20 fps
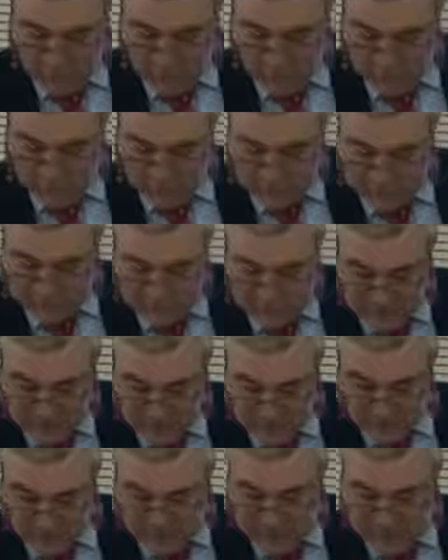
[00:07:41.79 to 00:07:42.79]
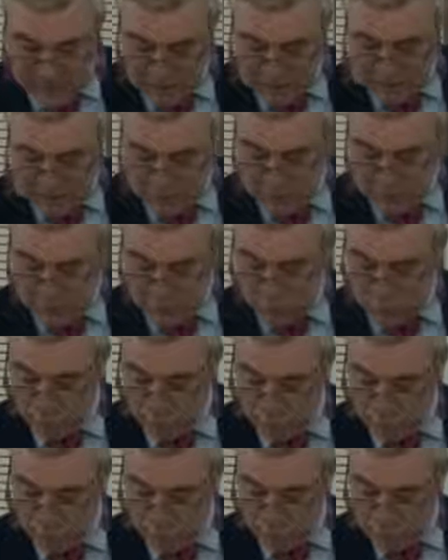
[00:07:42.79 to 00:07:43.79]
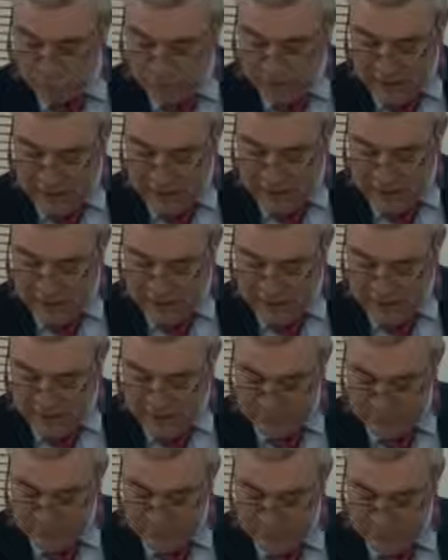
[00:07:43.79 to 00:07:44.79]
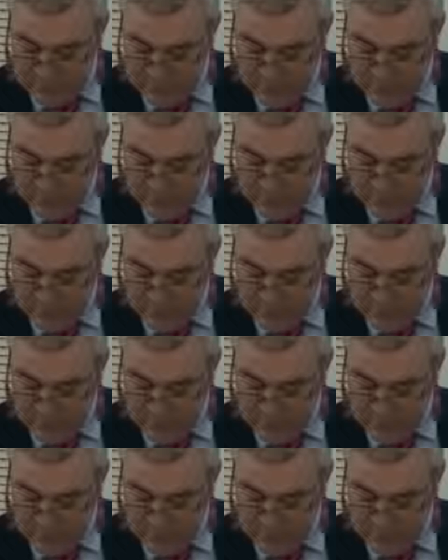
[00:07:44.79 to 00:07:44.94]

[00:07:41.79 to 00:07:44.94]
The presentation was held to promote the Island Games